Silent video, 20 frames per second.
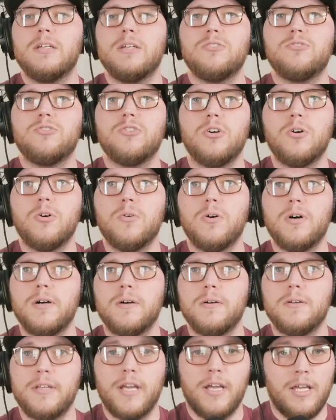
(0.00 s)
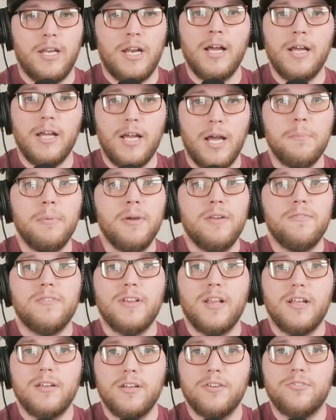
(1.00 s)
So, and I paid for
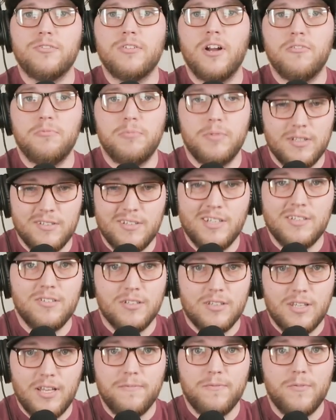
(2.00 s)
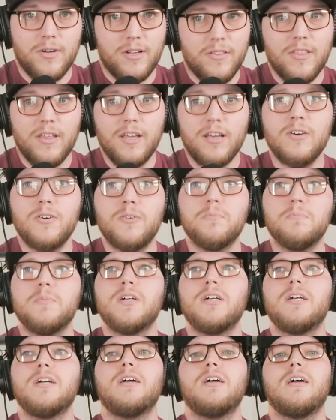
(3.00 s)
that test drive because I took that freaking thing home.
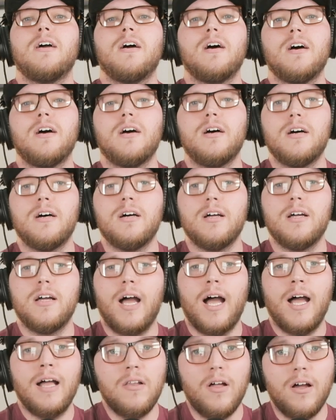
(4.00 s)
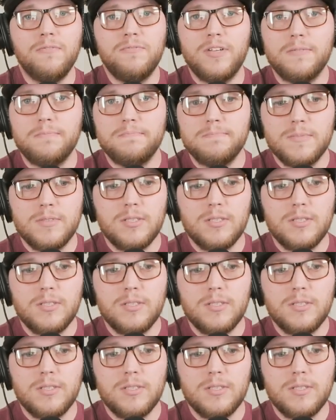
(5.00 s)
I loved it.